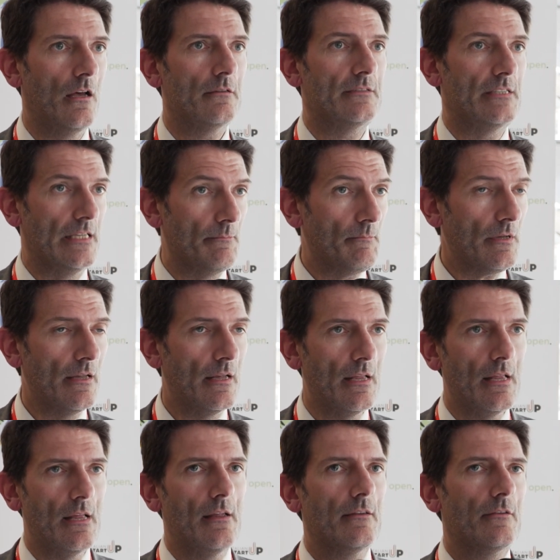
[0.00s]
team.
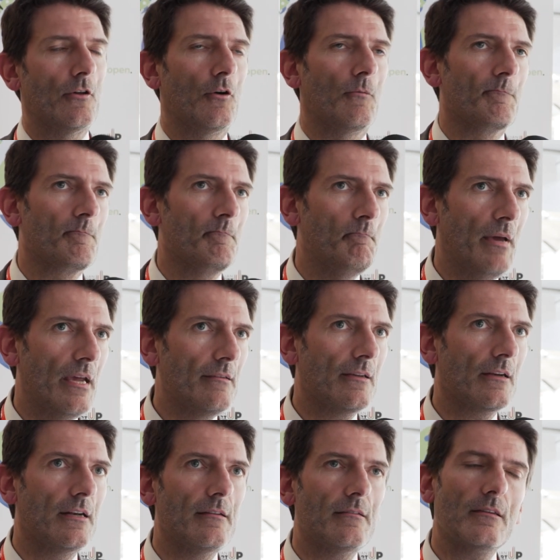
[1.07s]
So
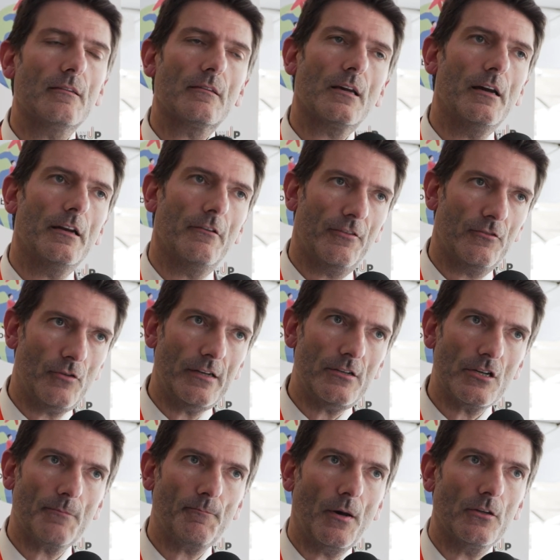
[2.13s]
basically, this kind of
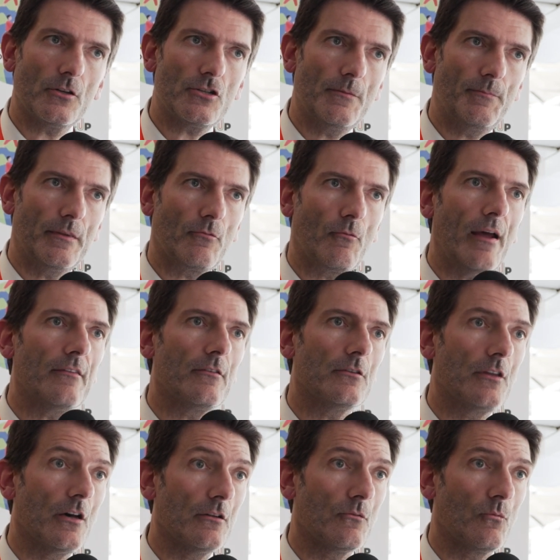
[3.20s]
strategic partnership is rather
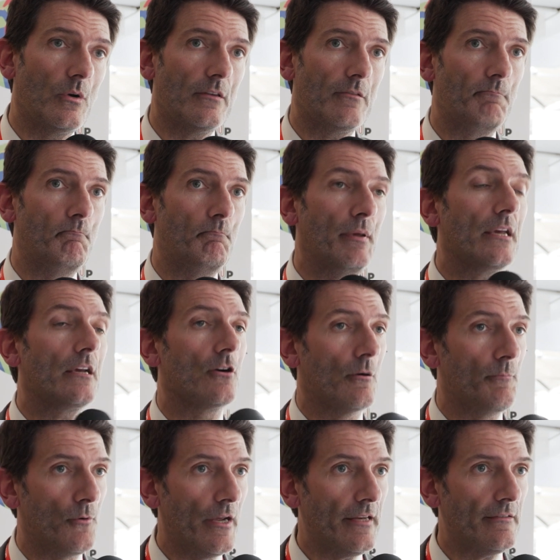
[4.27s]
done with big
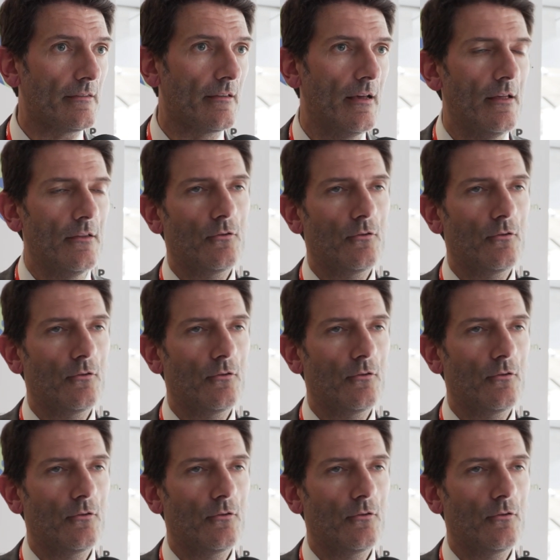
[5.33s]
corporates.